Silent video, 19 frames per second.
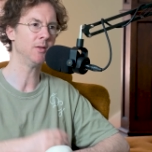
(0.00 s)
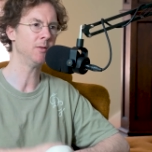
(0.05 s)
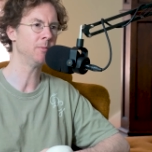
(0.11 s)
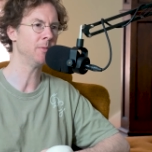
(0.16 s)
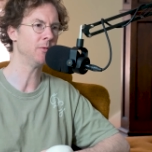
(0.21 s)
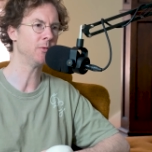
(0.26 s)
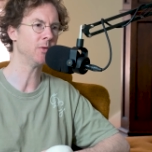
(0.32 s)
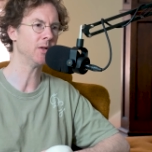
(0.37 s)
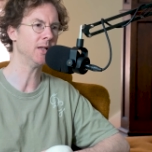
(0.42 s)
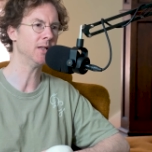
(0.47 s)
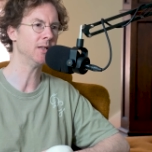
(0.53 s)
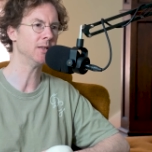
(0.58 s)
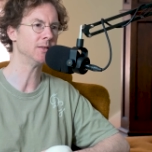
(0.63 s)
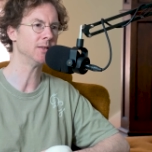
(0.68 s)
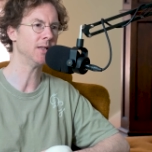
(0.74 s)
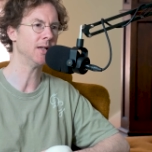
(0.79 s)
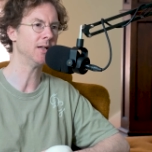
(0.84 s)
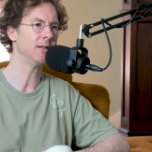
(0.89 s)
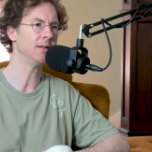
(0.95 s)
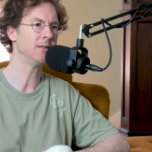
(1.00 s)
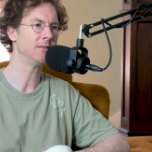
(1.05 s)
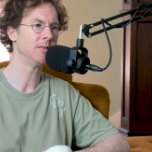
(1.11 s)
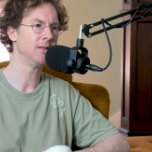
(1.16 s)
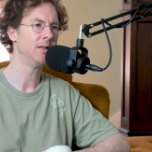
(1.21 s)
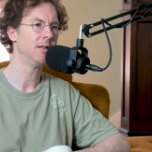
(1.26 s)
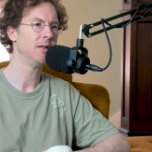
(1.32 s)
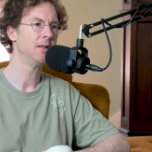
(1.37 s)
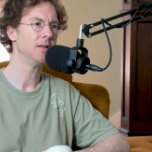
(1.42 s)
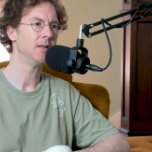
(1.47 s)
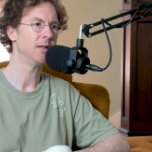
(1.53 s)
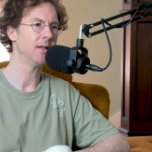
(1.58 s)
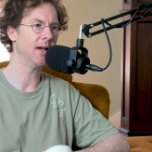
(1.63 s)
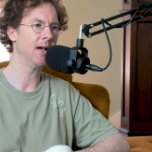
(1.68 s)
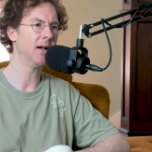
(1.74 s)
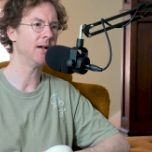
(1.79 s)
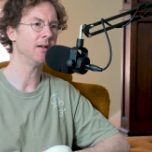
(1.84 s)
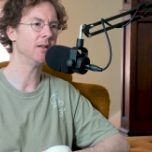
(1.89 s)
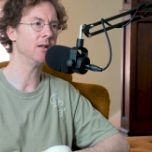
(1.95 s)
He's been for years. That's yeah. really cool.
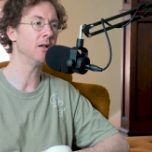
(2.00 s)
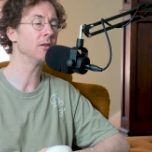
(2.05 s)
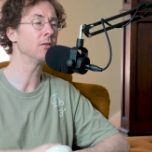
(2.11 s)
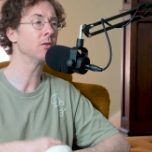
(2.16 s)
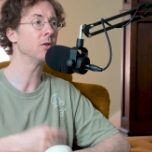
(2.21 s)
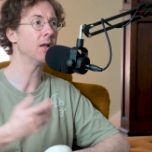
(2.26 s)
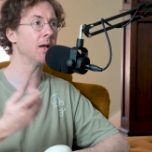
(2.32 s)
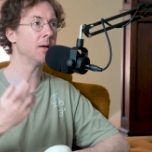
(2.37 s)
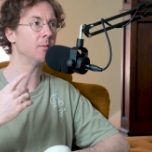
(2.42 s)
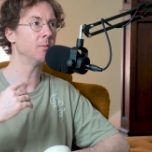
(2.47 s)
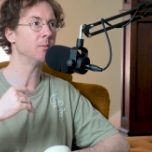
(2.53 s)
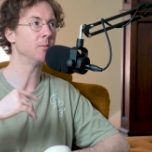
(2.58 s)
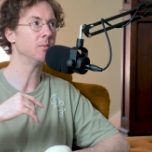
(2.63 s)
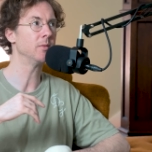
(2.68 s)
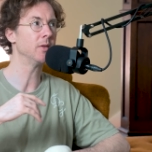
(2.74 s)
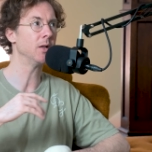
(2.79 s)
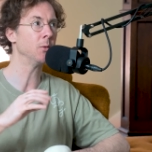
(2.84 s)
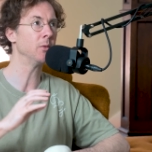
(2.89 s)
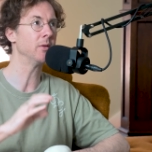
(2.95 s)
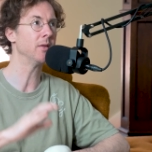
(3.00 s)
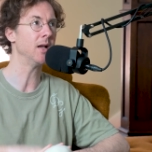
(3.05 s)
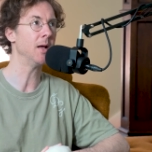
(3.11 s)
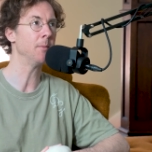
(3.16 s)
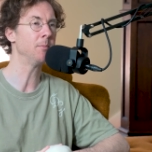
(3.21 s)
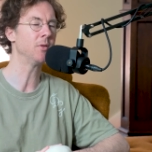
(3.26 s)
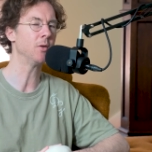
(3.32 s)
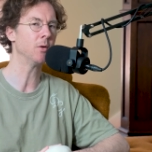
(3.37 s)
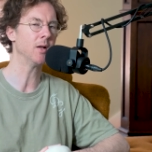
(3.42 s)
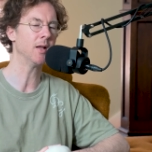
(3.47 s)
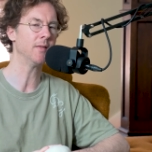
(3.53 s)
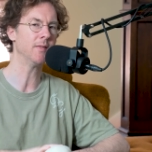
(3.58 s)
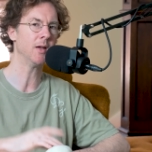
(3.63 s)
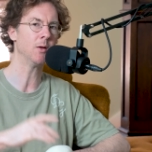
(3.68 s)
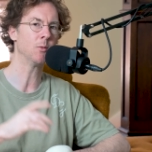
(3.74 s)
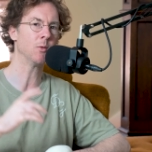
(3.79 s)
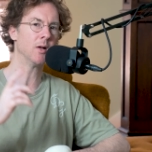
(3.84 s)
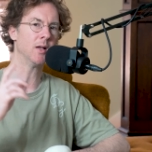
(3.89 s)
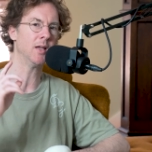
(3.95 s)
Yeah, that's and really also cool. like there was an episode I
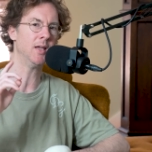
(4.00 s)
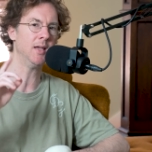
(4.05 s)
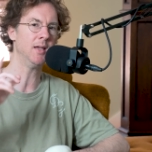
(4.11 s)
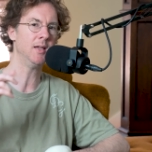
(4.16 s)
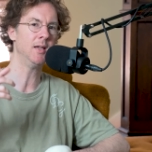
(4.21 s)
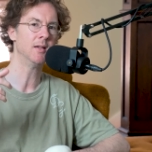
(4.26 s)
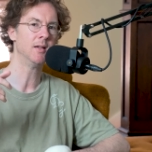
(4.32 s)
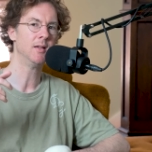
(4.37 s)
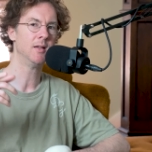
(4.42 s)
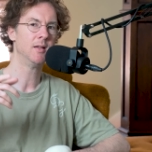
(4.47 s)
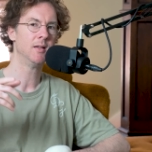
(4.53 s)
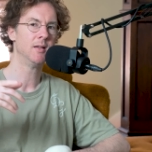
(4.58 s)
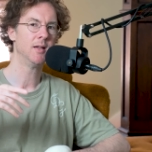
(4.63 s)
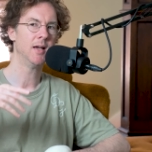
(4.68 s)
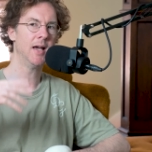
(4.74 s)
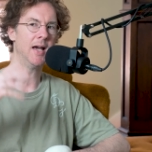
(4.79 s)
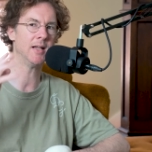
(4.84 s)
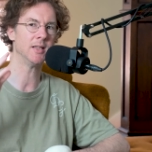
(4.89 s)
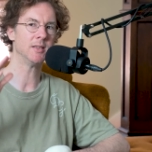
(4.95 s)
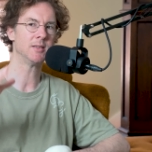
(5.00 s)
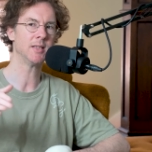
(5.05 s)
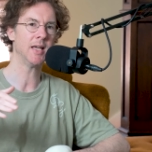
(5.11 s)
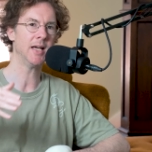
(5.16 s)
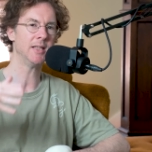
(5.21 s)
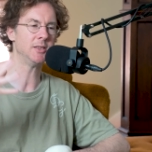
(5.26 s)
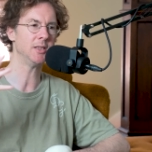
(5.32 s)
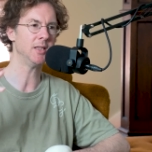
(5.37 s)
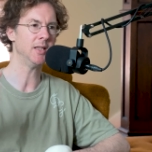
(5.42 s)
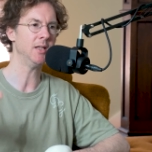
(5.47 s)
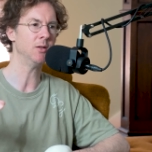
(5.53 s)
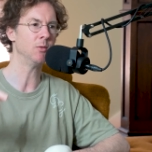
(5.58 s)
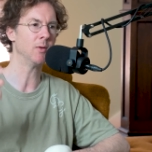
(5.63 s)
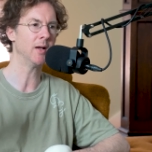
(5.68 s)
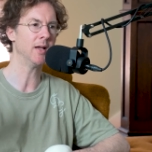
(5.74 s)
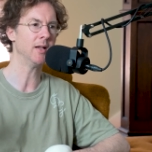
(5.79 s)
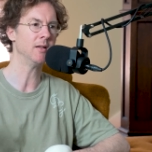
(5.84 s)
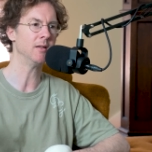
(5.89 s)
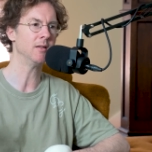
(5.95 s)
think where he had a sketch that he'd
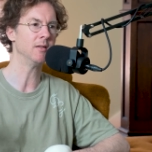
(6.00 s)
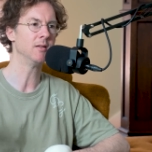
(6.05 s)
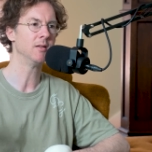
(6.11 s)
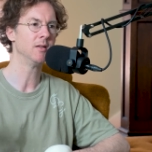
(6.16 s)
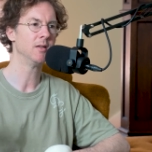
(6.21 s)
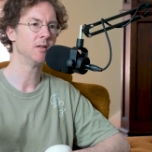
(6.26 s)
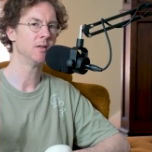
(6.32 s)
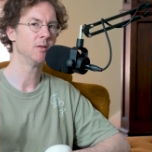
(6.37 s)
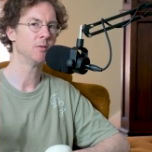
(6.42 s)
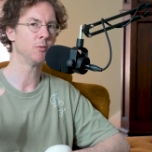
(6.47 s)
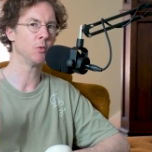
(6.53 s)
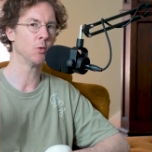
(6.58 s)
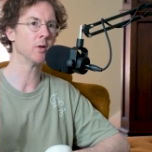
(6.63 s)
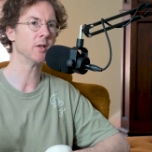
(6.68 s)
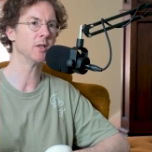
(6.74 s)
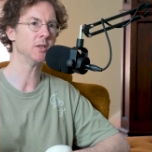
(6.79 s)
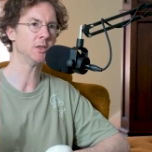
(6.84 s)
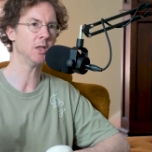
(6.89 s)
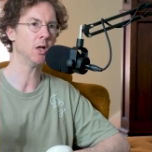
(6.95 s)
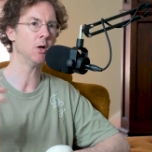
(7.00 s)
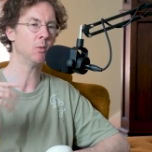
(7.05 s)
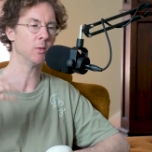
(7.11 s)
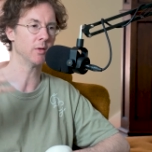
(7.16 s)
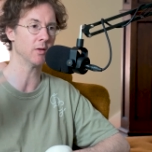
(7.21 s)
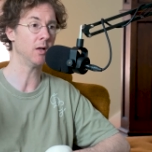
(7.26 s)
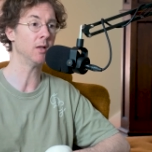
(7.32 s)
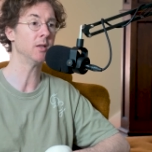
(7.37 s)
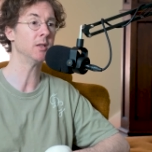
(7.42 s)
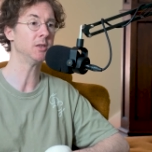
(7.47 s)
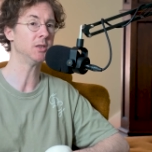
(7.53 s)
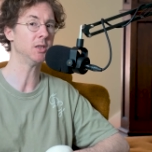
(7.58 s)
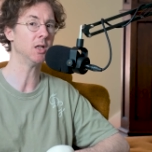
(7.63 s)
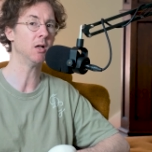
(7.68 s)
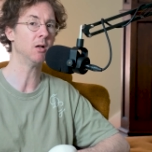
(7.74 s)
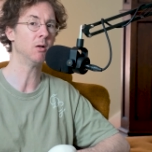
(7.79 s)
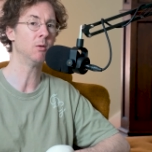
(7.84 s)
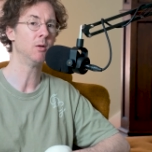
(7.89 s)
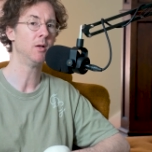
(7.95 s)
written for the show and was on the
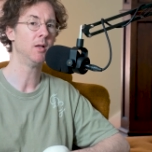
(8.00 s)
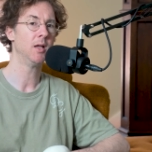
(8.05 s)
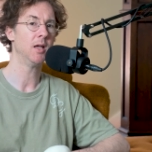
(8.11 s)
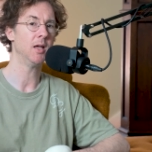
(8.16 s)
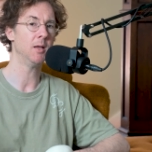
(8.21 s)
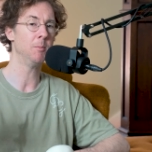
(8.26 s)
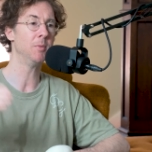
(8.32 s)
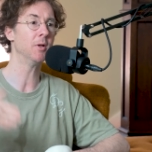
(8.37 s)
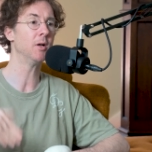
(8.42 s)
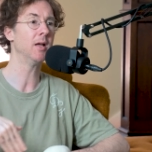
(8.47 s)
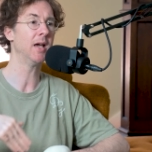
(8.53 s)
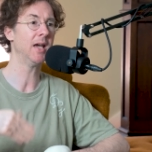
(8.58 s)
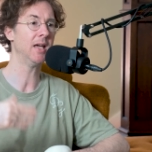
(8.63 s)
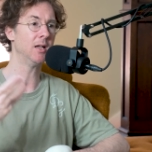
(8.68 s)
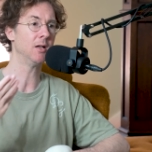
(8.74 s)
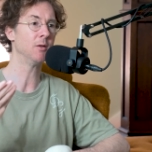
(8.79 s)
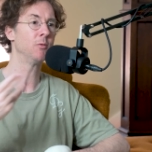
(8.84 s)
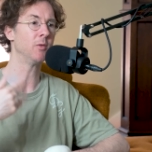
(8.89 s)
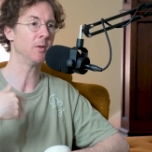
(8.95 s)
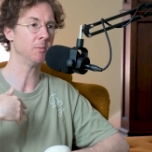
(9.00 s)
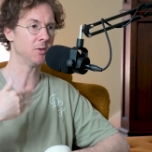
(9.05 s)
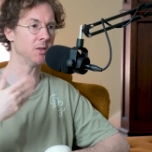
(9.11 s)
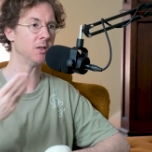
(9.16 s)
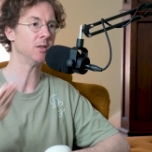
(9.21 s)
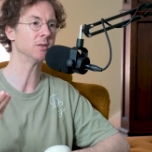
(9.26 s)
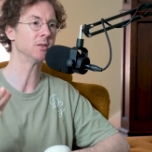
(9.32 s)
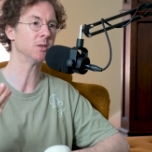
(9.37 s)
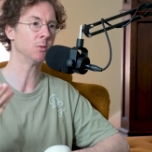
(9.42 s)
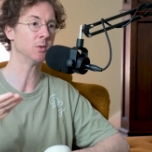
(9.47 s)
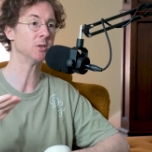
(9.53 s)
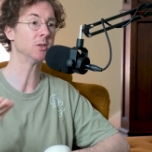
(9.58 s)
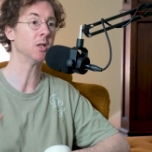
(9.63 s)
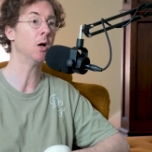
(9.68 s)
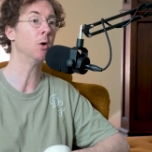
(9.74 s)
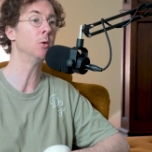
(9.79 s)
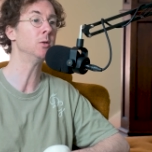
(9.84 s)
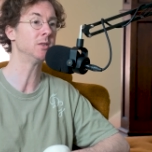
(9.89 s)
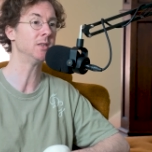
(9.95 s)
show, and Bill Hader from Tulsa was sure.
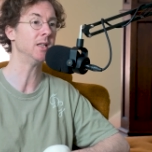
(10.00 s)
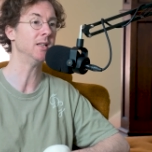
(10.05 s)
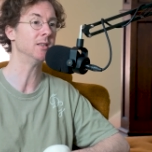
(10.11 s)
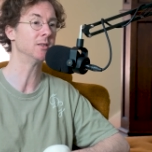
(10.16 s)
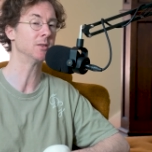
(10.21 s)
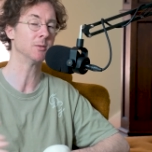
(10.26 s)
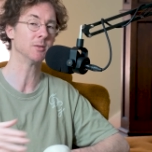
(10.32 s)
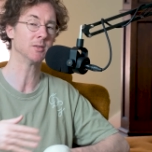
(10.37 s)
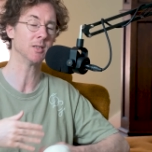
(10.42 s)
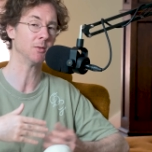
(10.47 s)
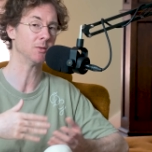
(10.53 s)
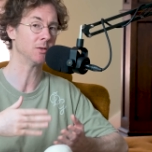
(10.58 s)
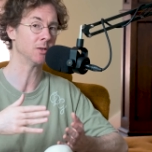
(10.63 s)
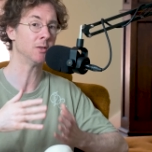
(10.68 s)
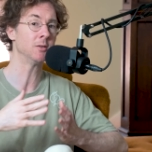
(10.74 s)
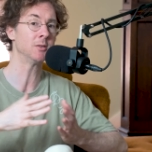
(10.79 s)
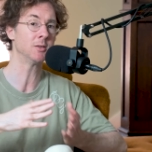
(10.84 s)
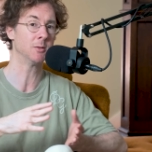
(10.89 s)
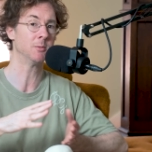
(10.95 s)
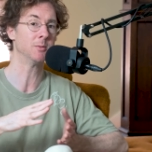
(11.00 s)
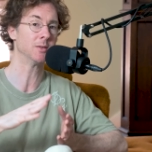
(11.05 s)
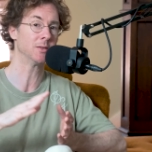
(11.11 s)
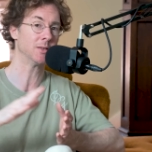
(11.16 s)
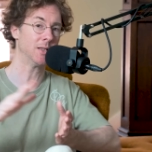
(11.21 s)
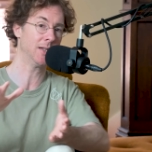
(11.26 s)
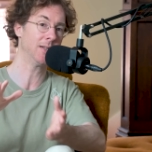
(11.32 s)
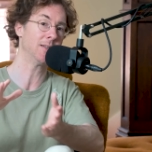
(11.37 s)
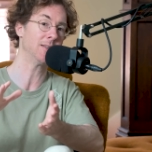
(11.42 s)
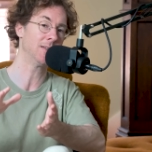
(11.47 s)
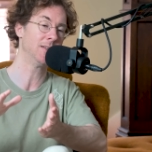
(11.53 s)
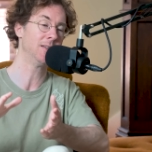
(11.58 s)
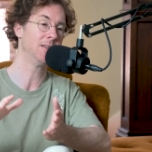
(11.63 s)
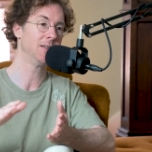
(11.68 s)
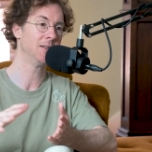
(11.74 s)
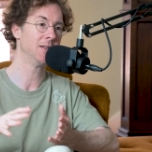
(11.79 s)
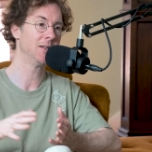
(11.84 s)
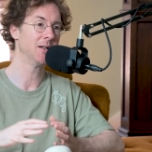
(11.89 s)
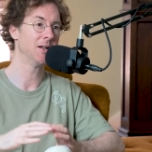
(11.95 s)
hosting. So it was like Tulsa was like
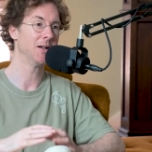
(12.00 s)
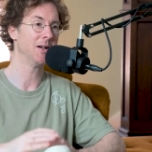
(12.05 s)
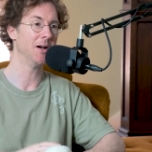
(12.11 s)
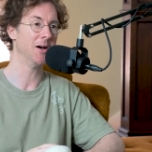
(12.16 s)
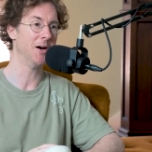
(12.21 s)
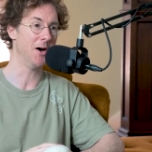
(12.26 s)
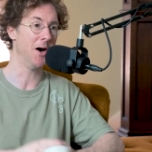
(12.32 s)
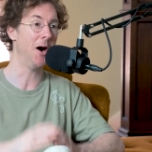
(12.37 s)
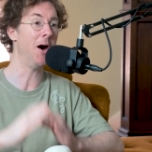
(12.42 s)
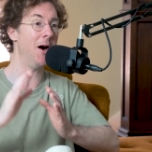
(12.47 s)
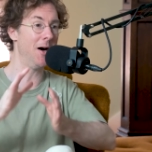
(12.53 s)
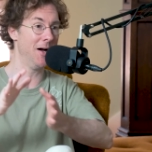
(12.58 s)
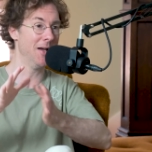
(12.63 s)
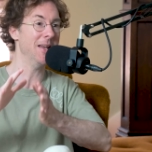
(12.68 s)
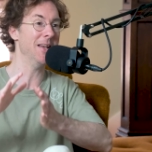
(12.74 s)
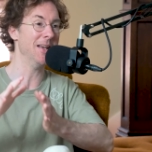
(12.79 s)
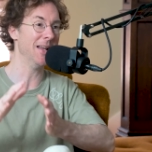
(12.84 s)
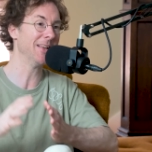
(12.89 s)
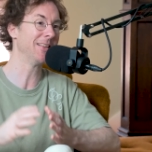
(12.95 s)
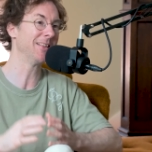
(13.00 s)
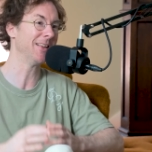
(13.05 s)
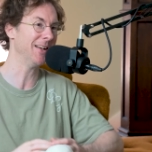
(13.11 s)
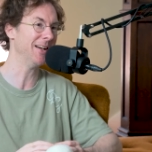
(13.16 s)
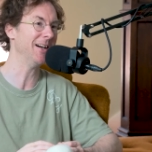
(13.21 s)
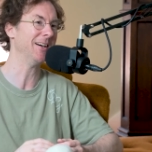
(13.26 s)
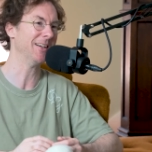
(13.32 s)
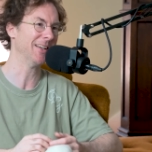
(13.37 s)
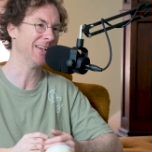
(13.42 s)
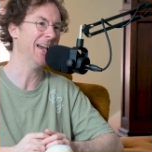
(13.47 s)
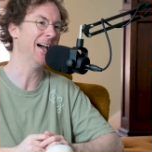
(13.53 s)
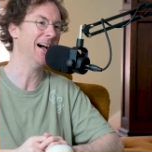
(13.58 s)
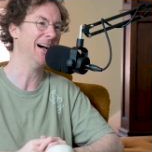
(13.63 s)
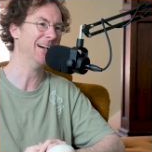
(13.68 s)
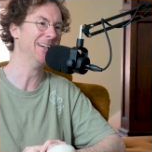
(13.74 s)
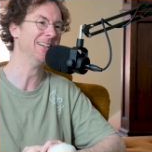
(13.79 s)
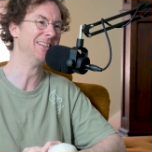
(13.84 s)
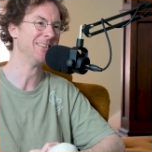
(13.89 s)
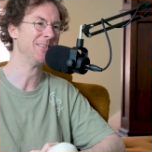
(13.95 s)
represented on SNL. Yeah,
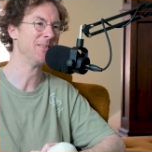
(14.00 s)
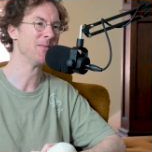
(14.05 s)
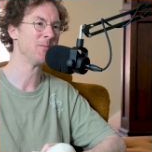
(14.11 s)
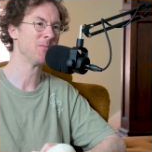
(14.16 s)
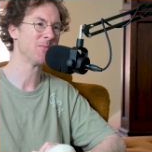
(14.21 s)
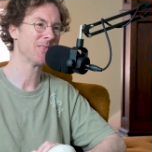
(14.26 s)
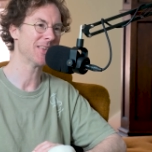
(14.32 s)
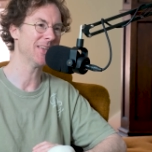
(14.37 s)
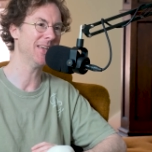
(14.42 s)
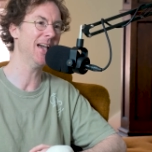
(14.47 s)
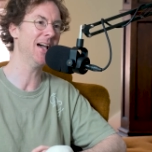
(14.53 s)
yeah, represented.